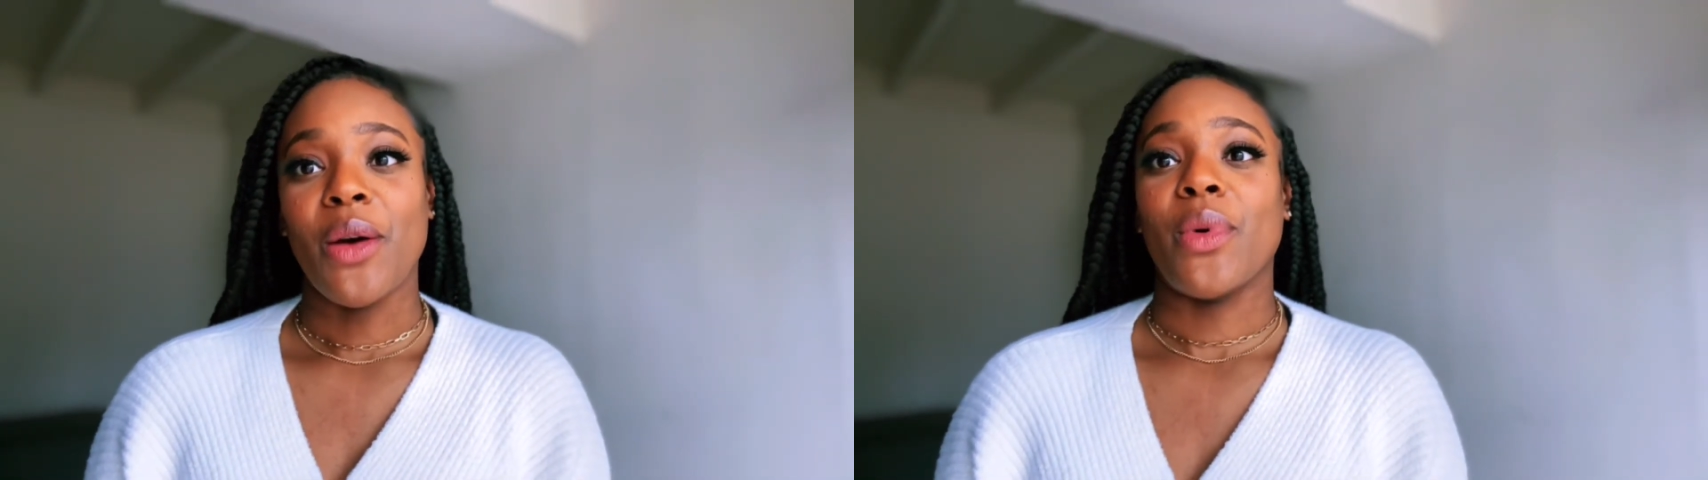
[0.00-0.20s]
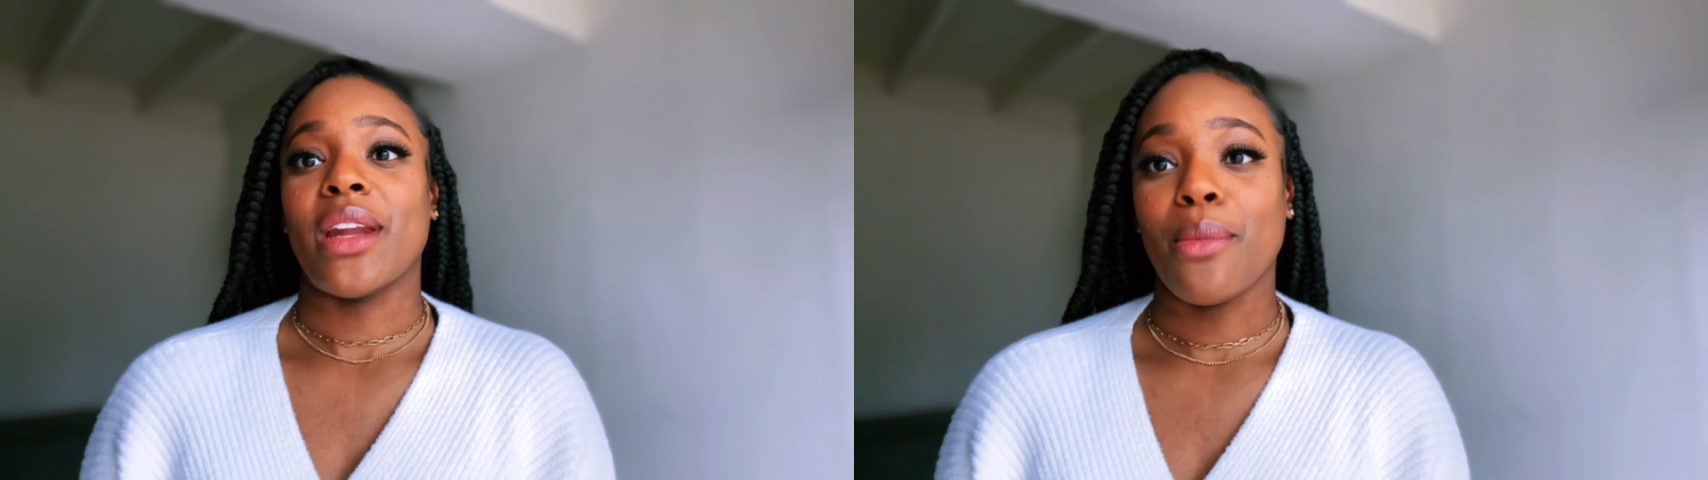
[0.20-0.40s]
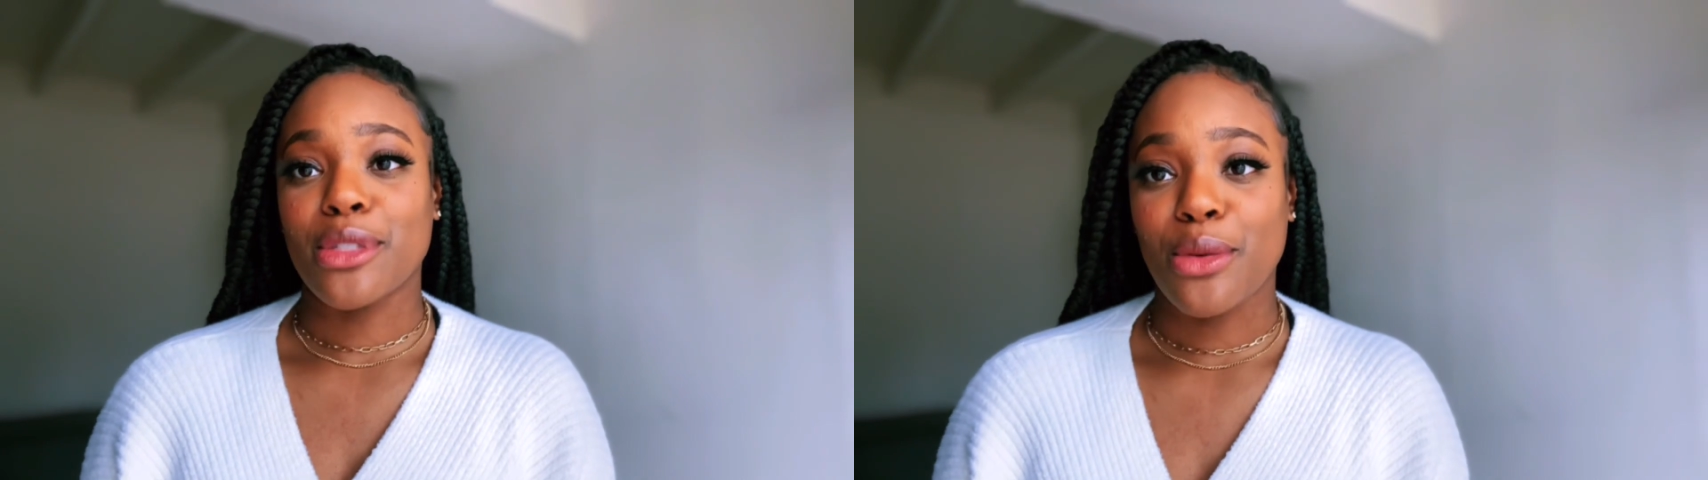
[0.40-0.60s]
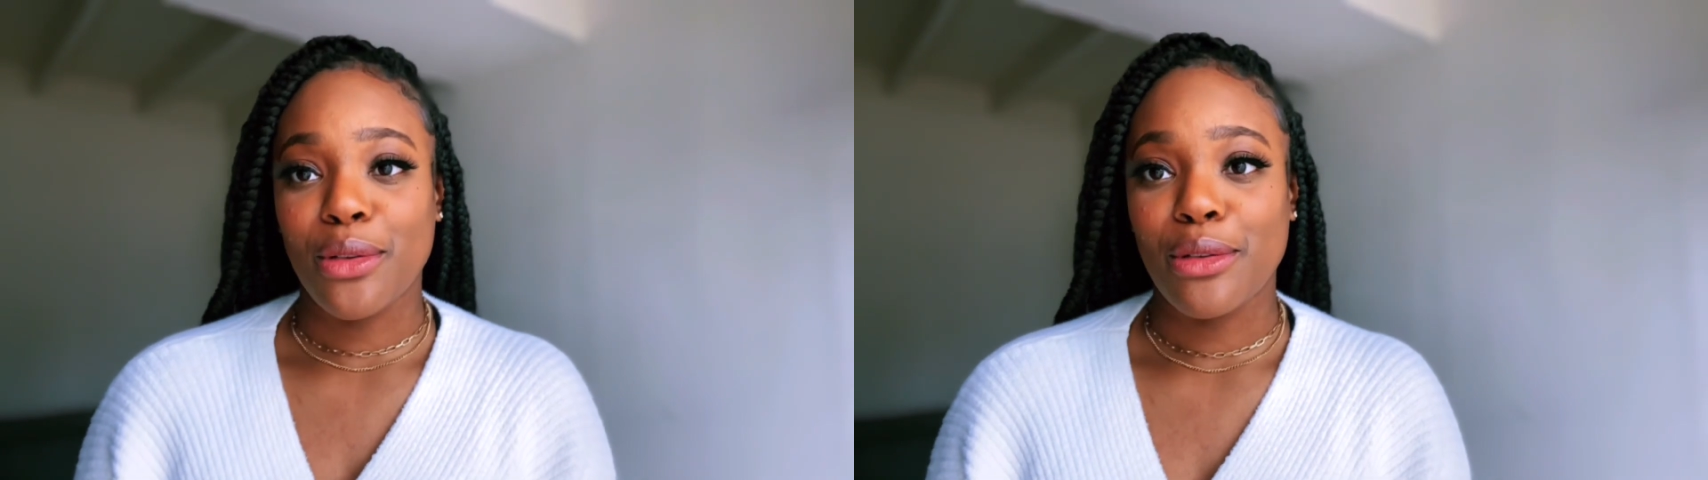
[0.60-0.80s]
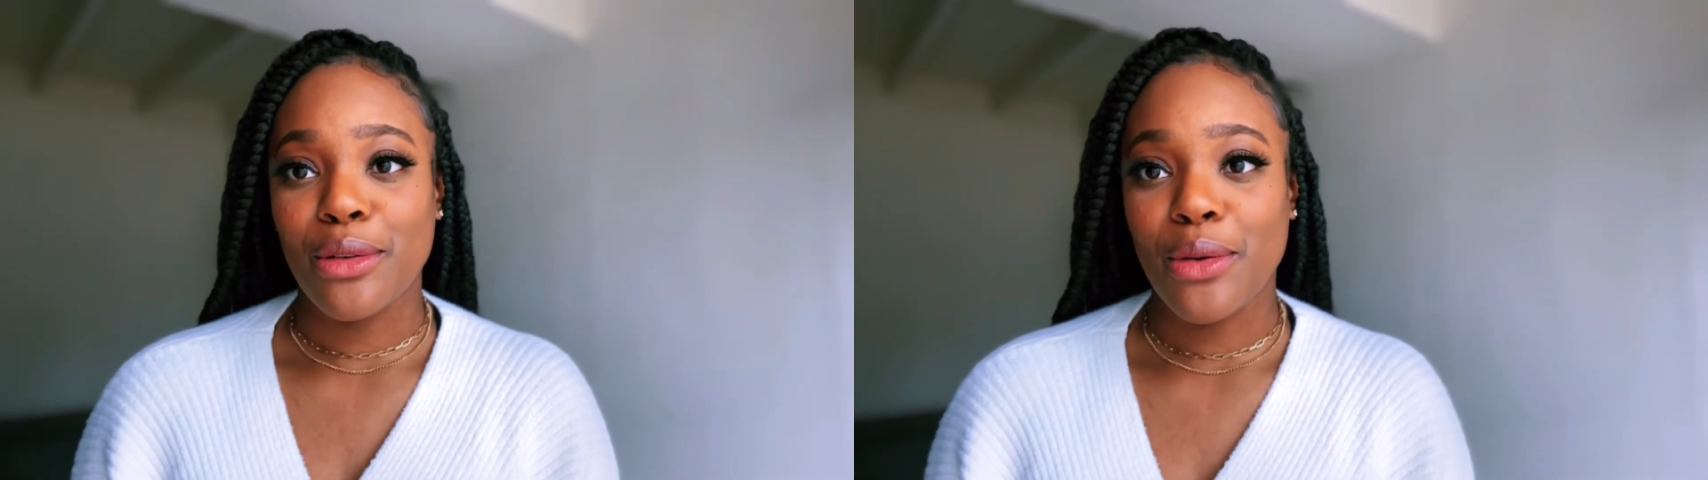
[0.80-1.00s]
When I was going
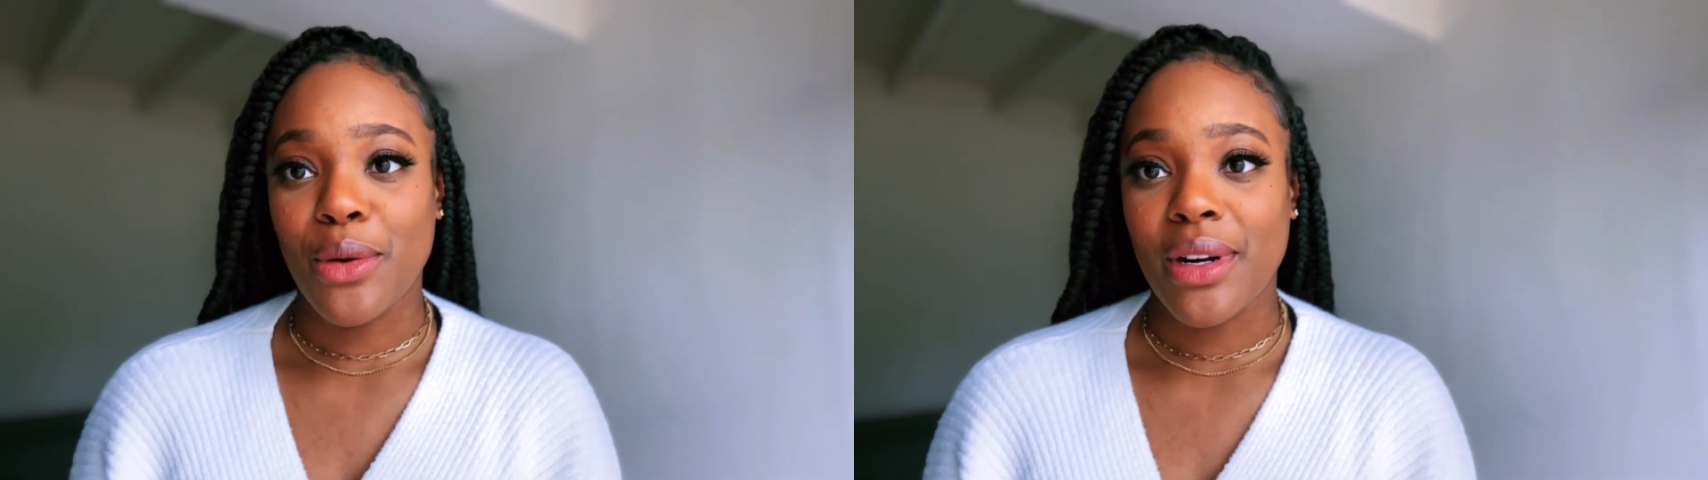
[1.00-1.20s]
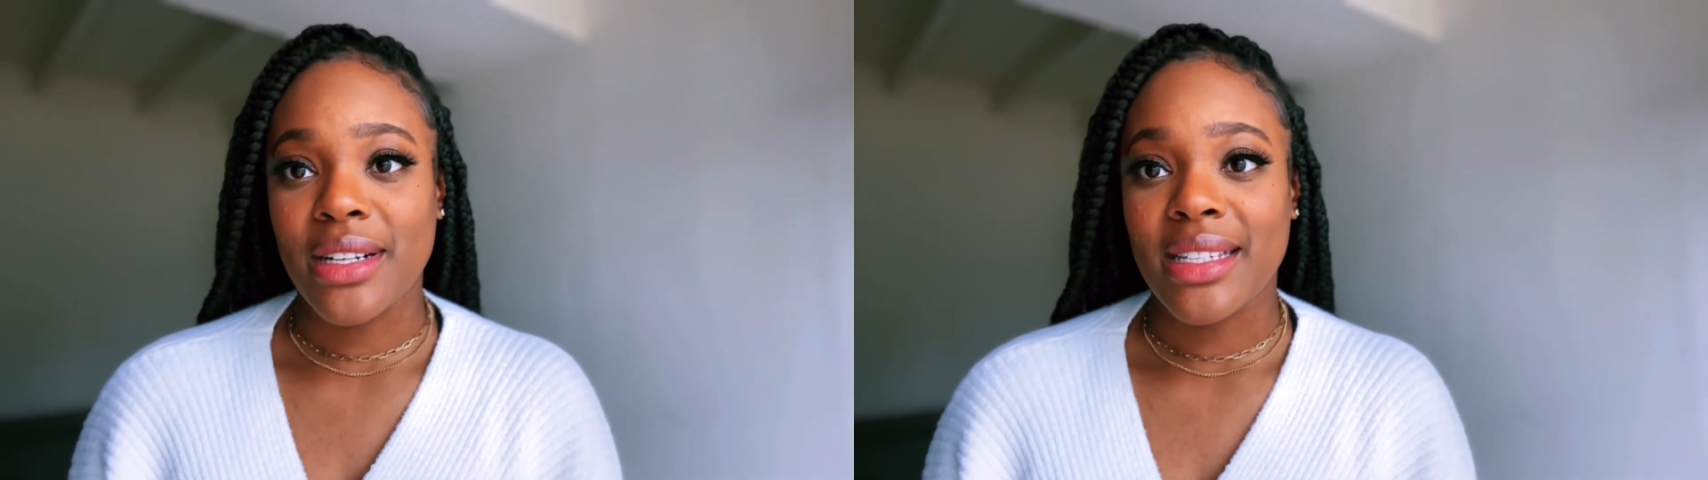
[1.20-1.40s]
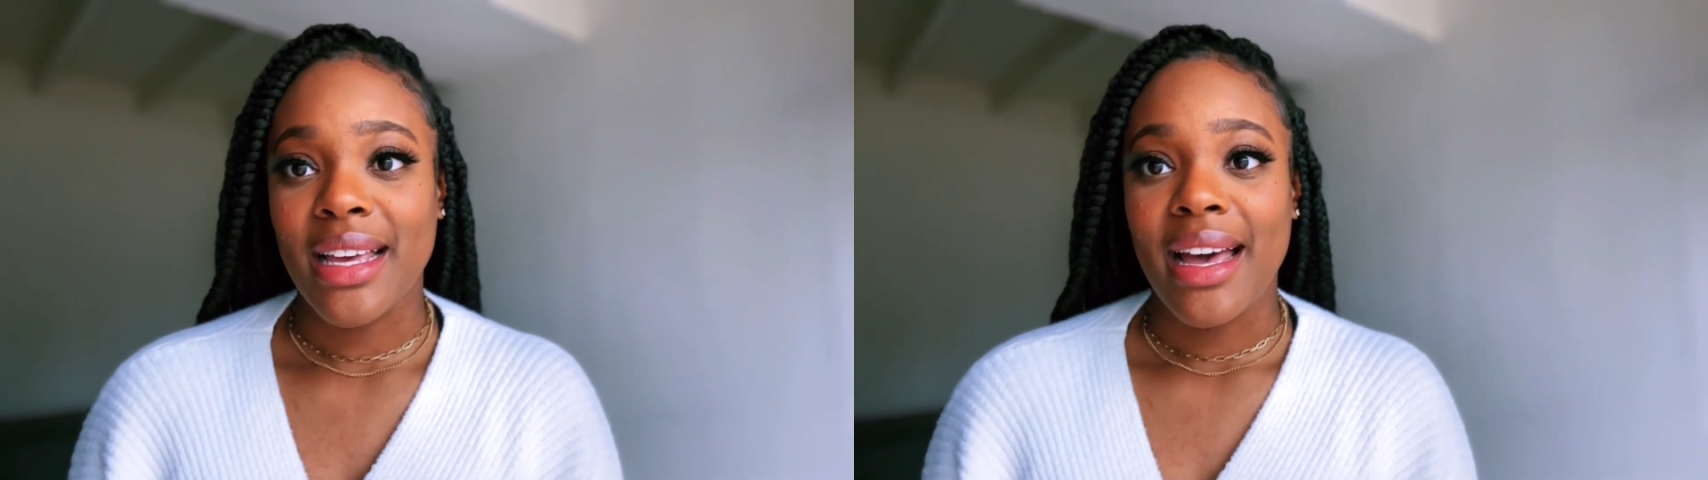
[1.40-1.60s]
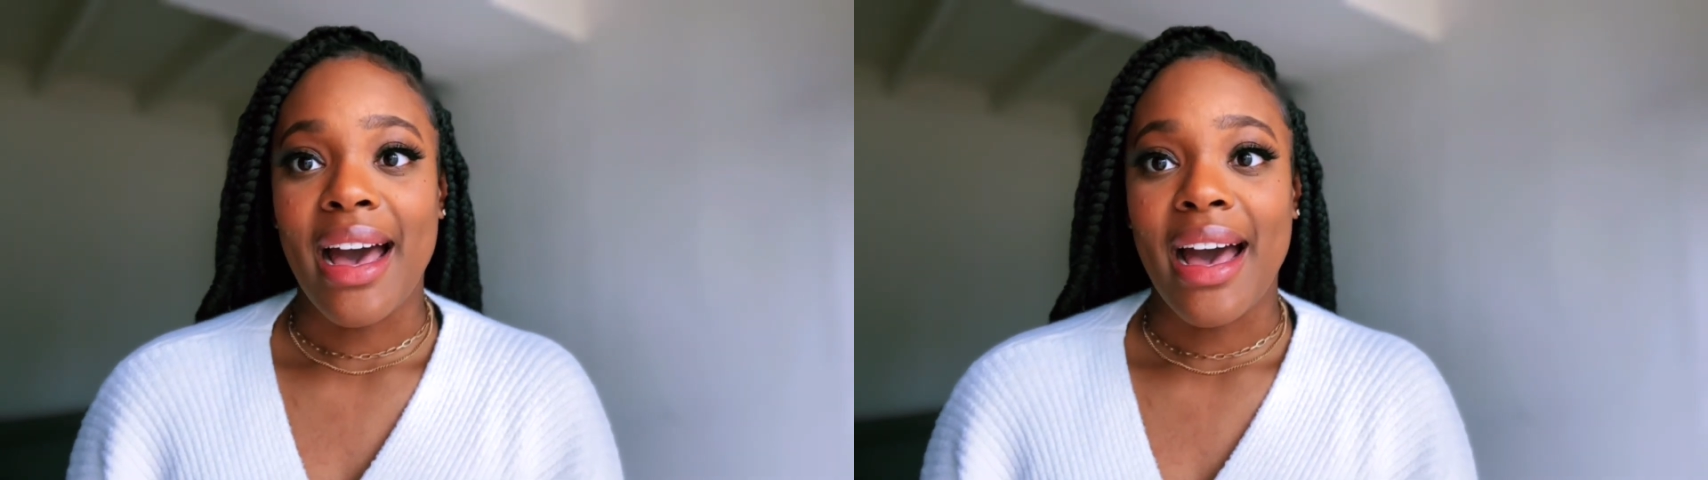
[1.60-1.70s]
through the course,